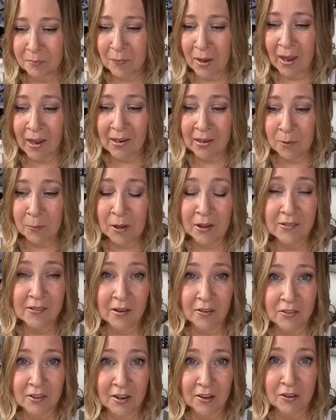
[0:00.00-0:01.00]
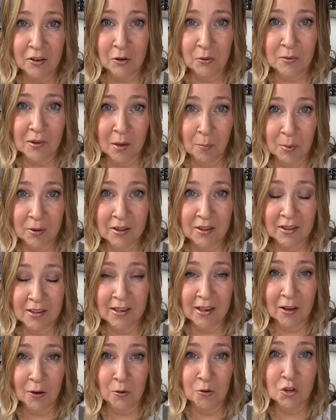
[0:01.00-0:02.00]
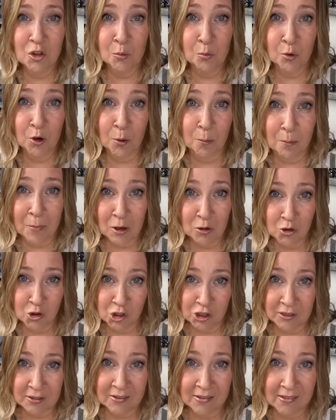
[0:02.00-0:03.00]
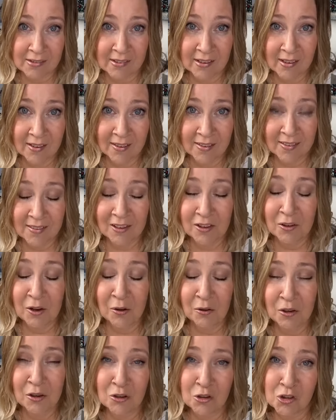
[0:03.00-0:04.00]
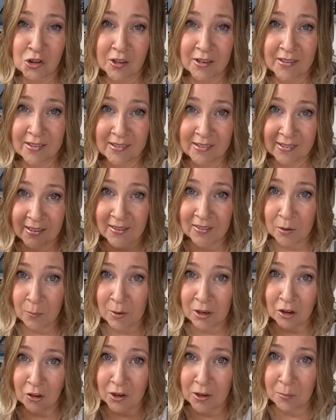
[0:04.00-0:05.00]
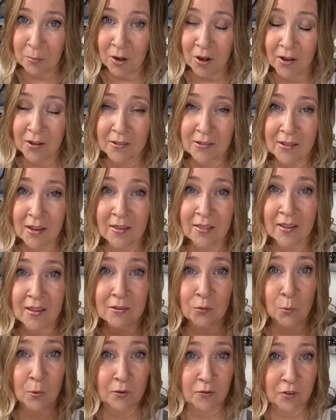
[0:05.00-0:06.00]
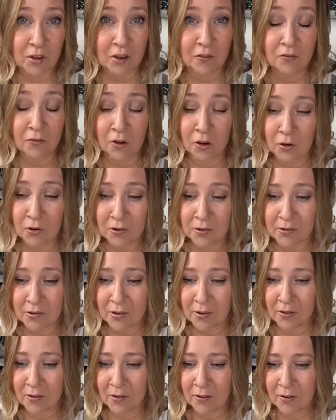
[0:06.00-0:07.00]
My emails, I'll tell you, typically go to promotions. You don't usually see them in your inbox unless we've conversed.